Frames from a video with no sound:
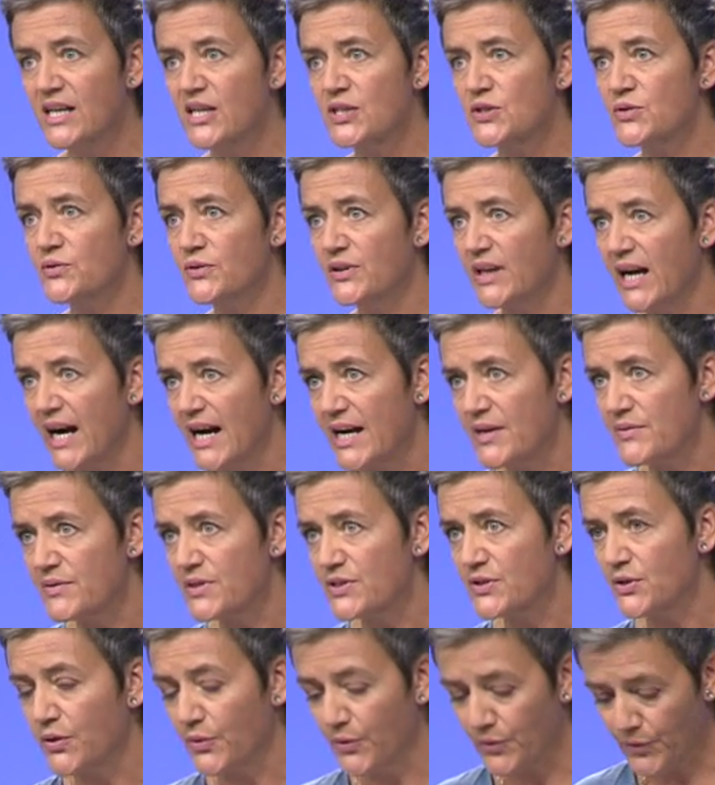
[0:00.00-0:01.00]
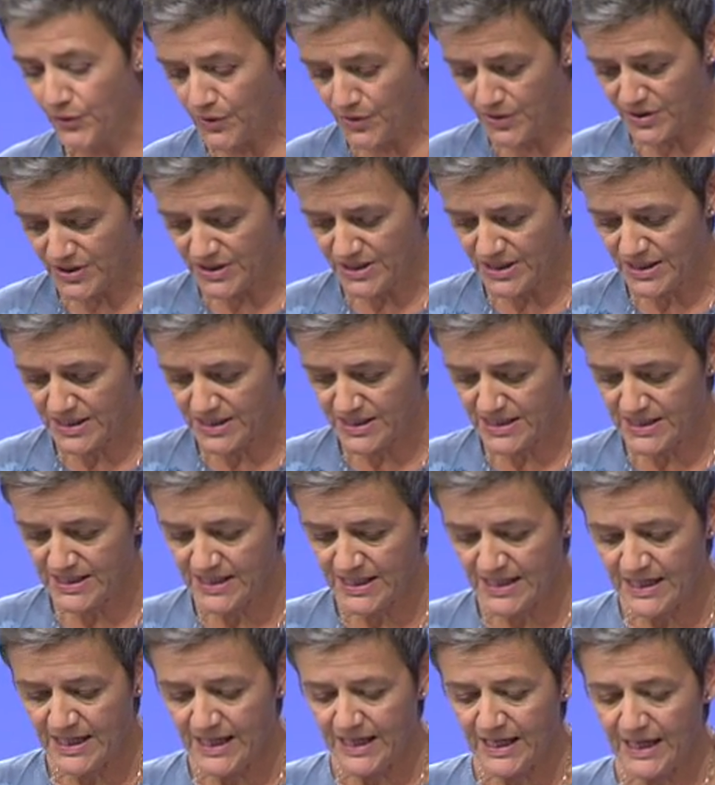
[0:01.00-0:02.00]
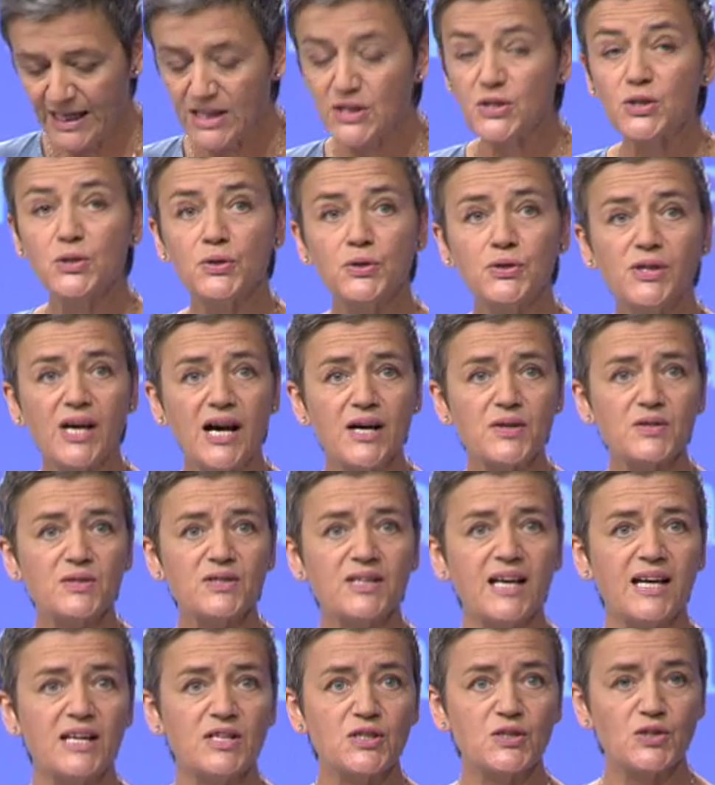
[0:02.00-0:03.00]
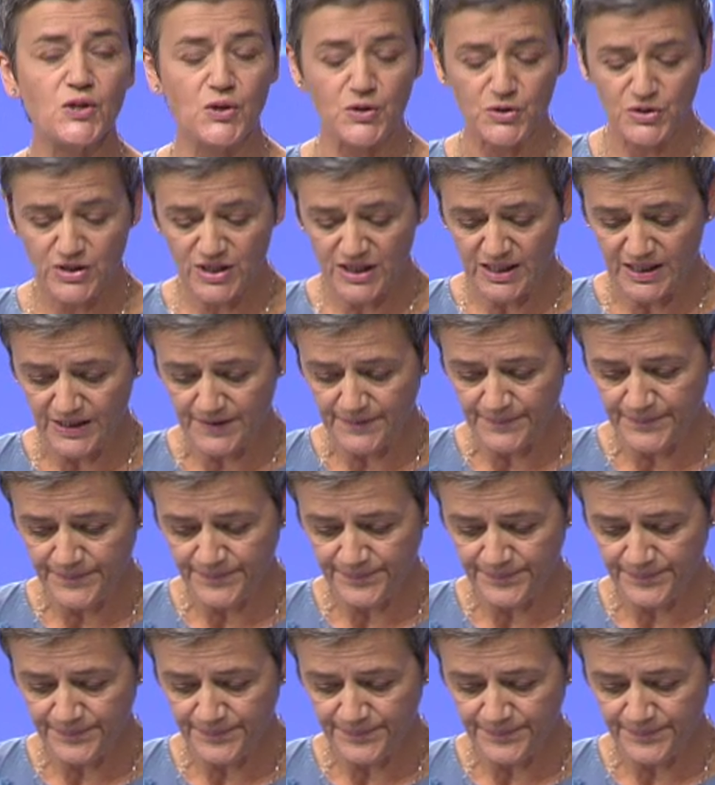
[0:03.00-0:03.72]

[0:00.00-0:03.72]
to the Irish authorities in 2013.